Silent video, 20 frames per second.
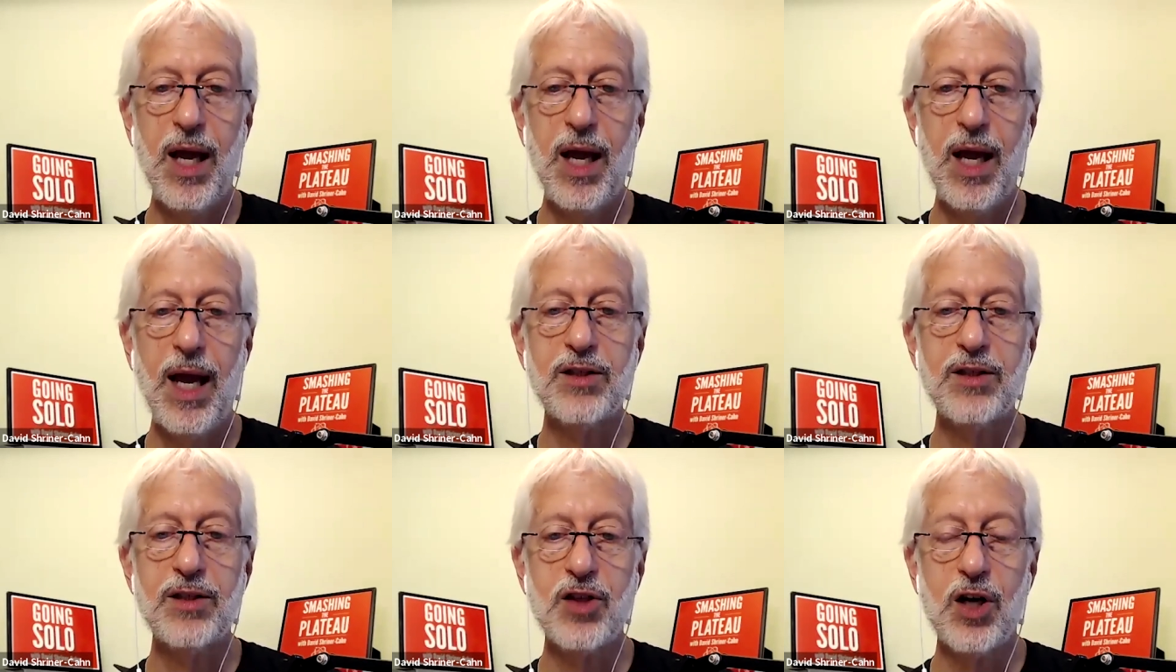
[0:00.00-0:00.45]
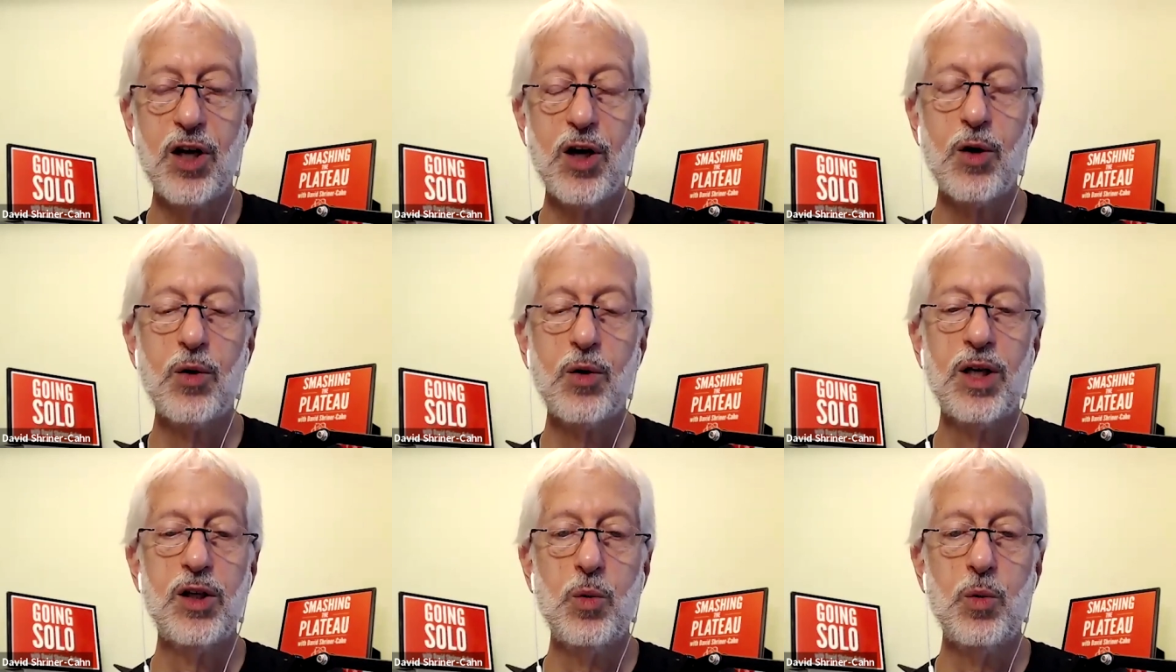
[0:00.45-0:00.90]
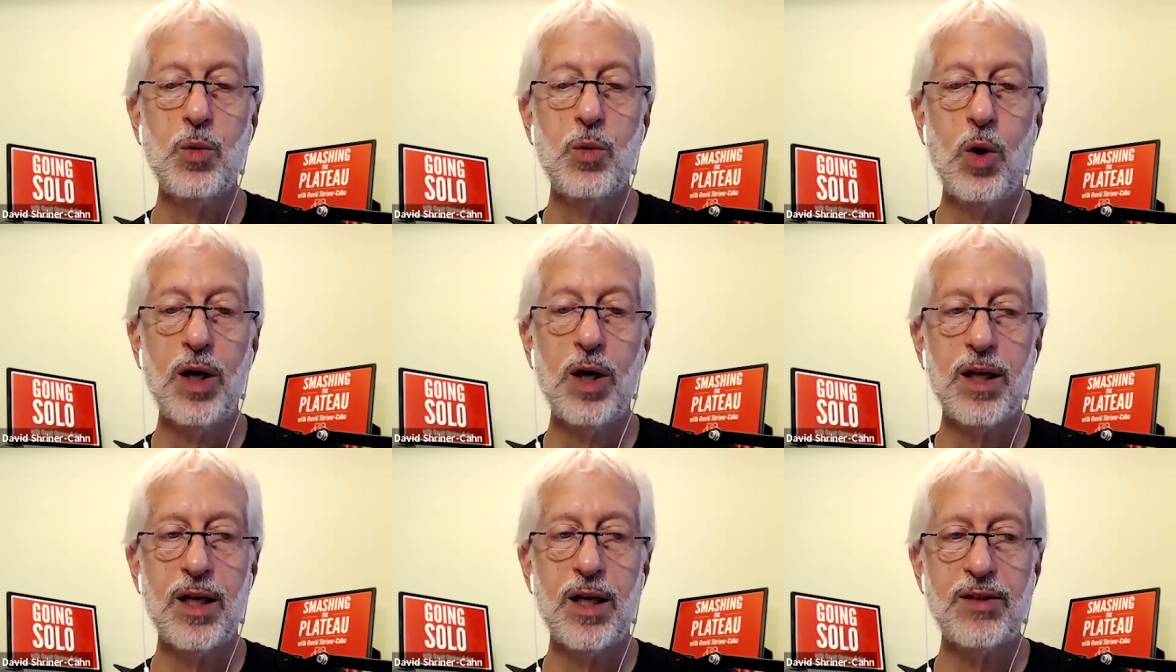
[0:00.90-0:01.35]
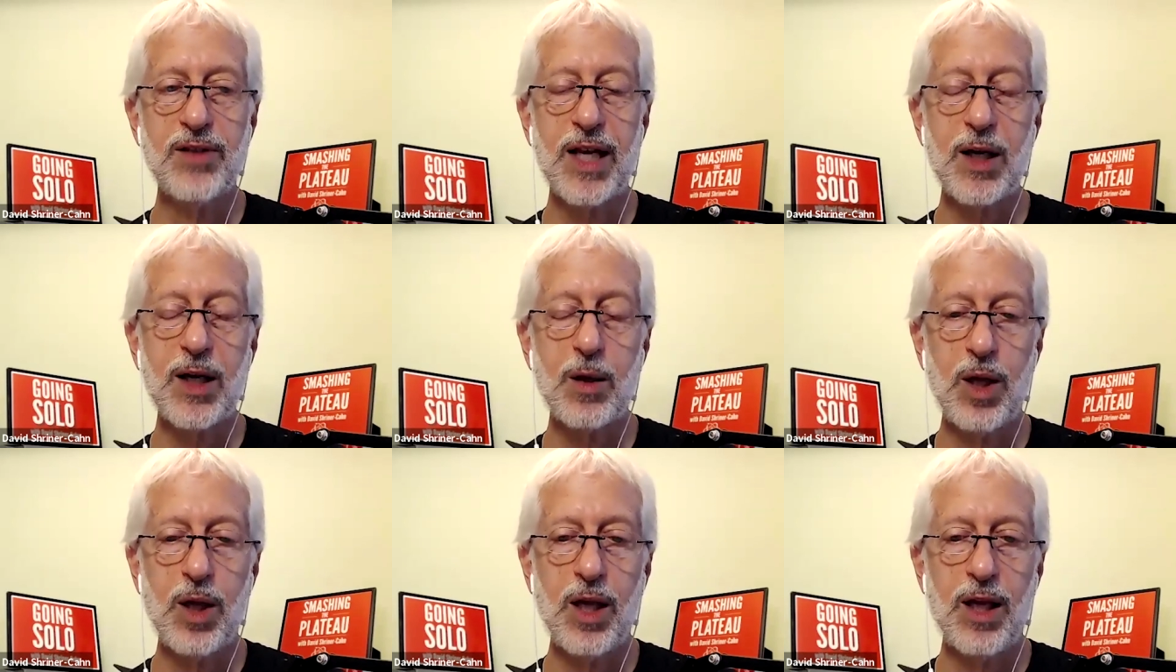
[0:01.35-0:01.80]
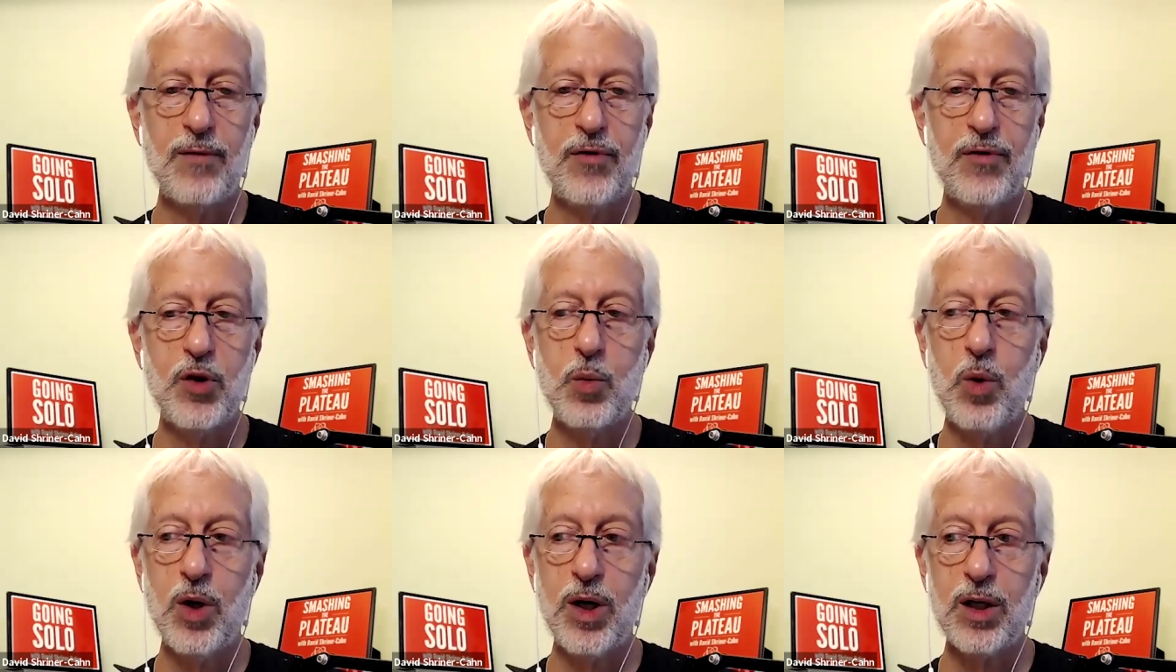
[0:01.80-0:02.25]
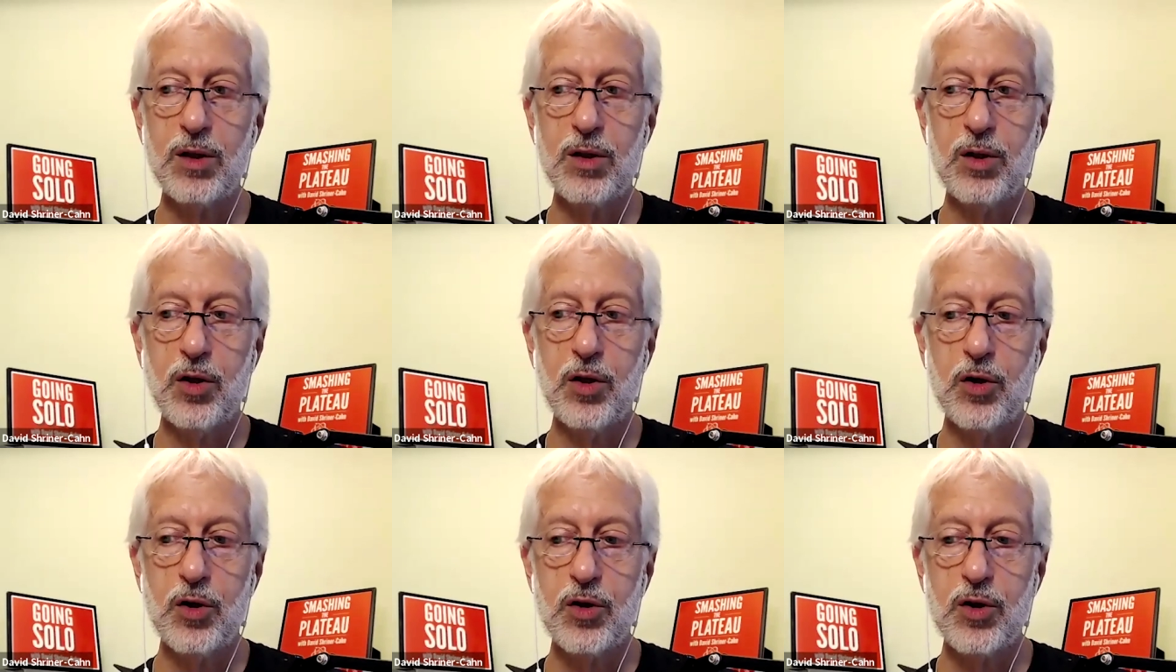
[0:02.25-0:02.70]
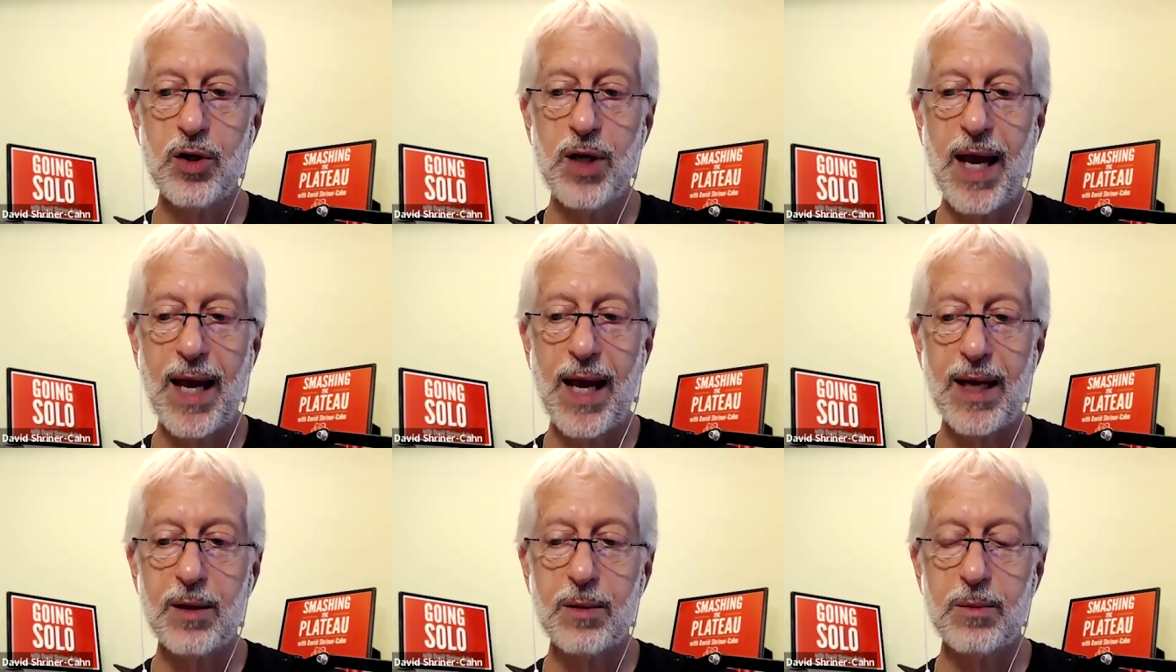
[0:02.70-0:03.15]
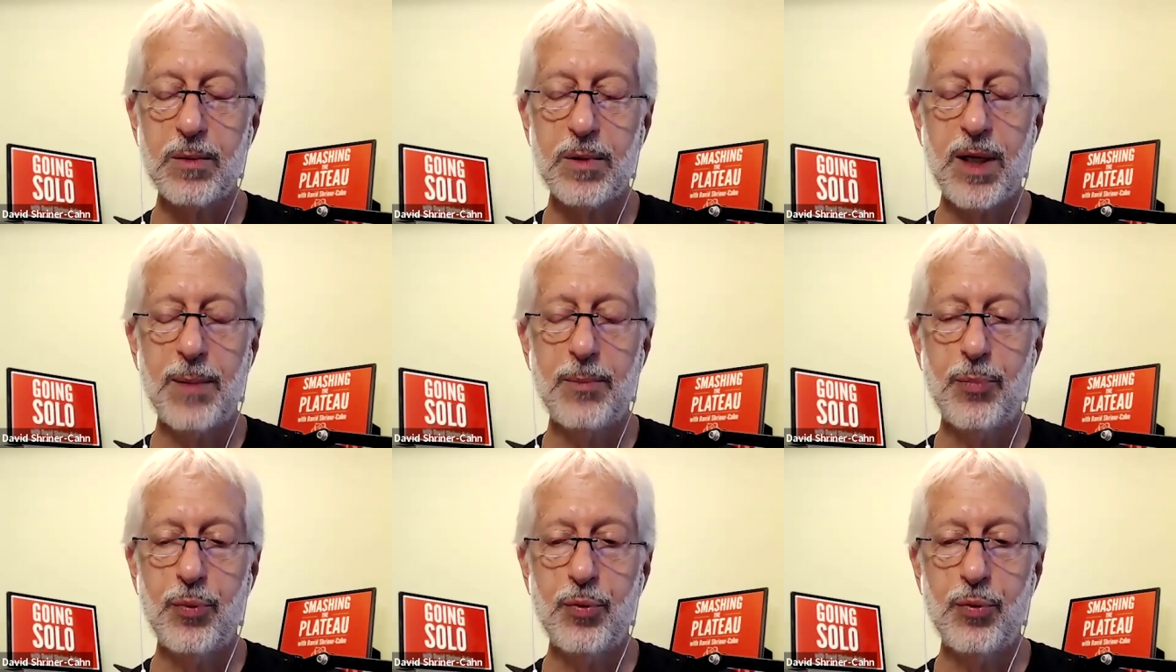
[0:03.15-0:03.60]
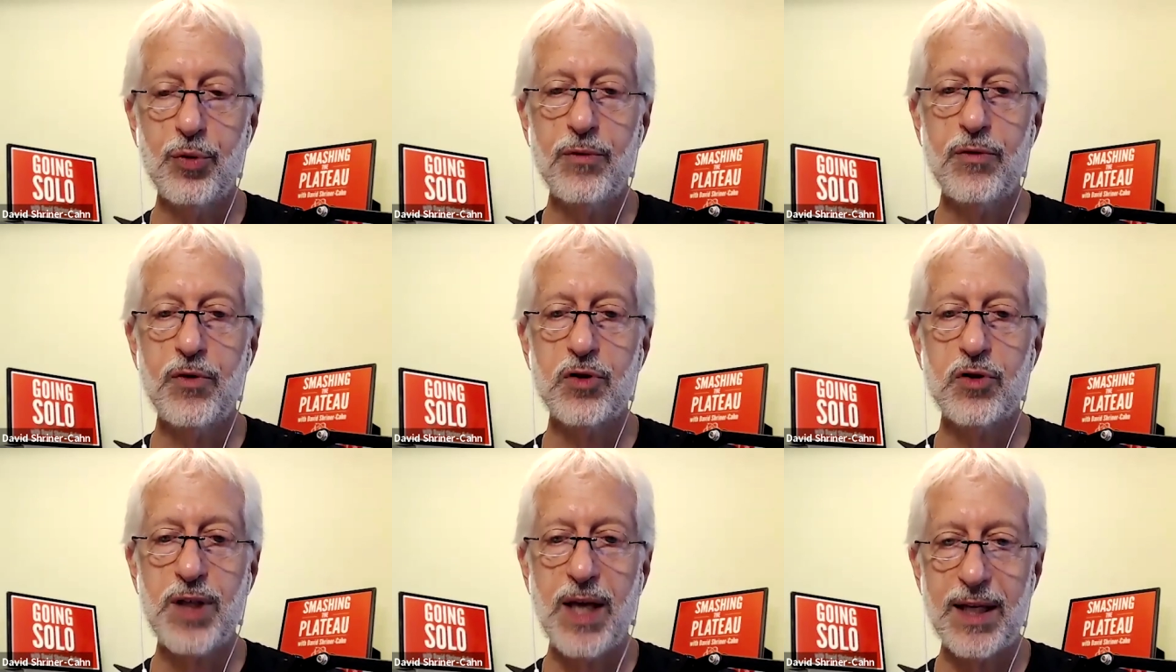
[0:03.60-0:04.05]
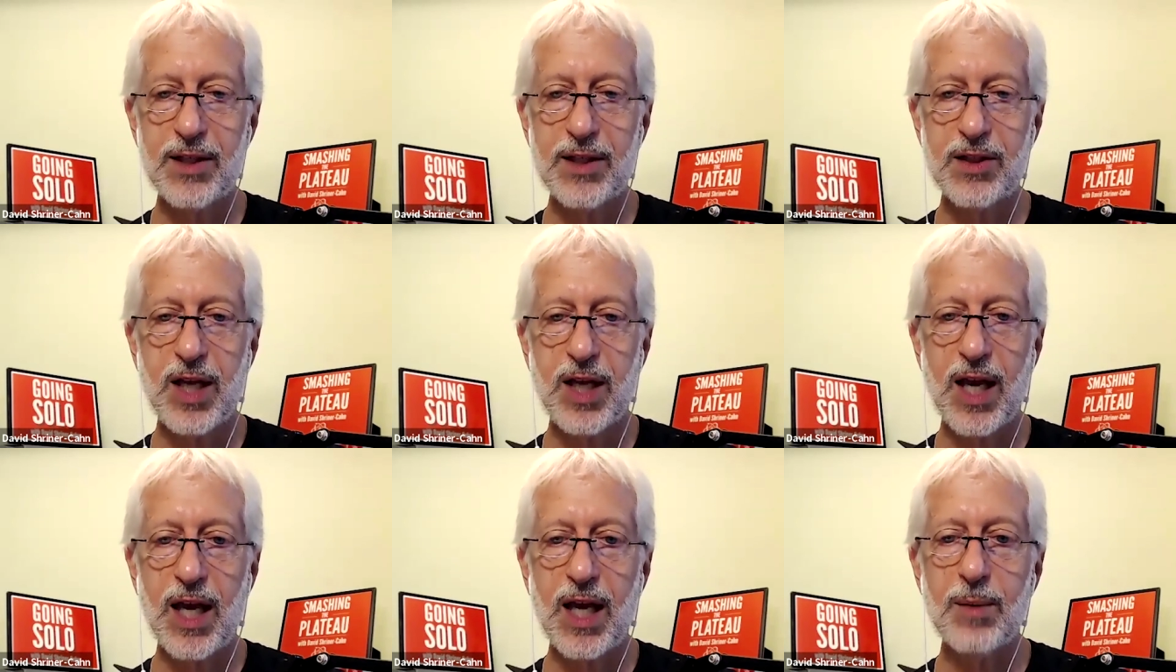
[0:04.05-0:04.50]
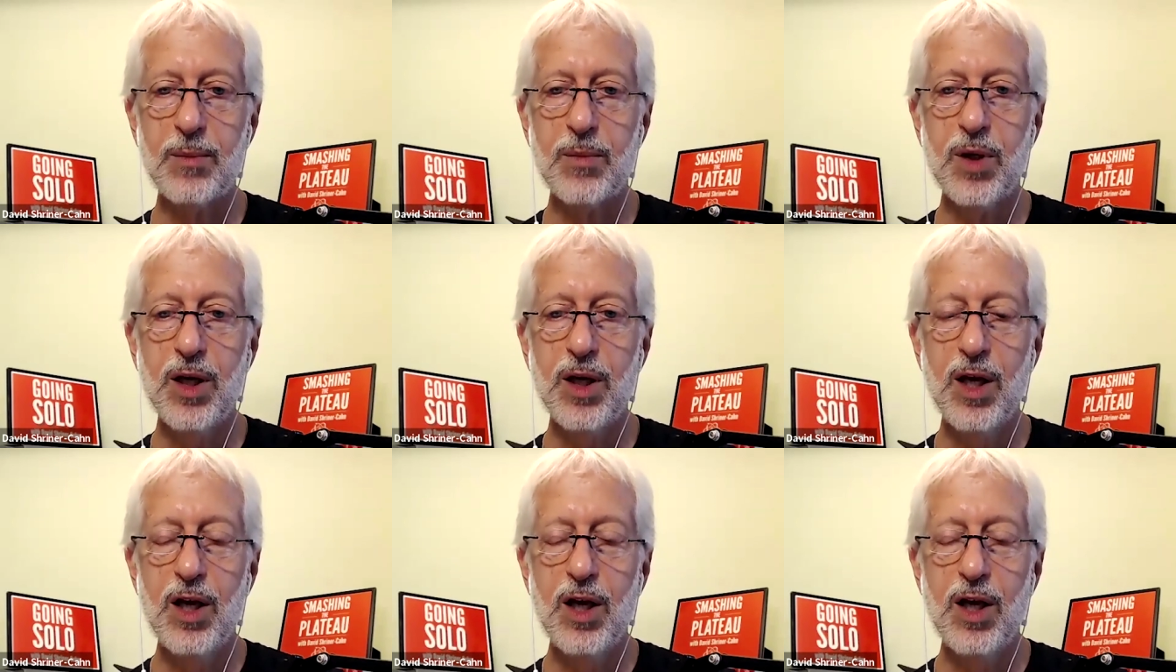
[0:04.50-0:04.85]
And so you want it's like if you want to learn how to improve your tennis game,